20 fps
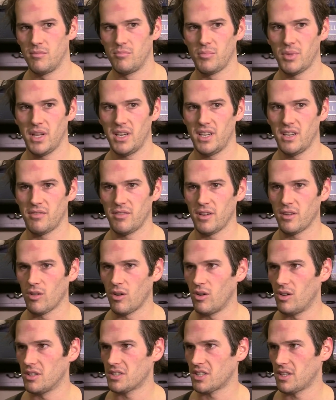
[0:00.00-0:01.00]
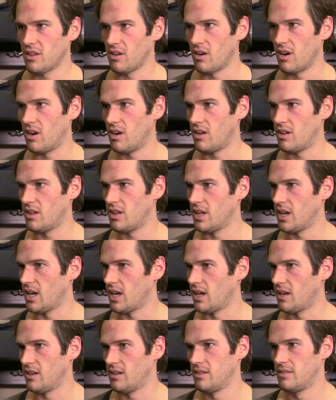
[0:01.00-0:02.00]
played different roles, and they're
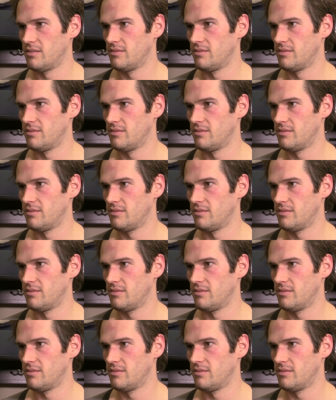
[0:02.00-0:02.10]
all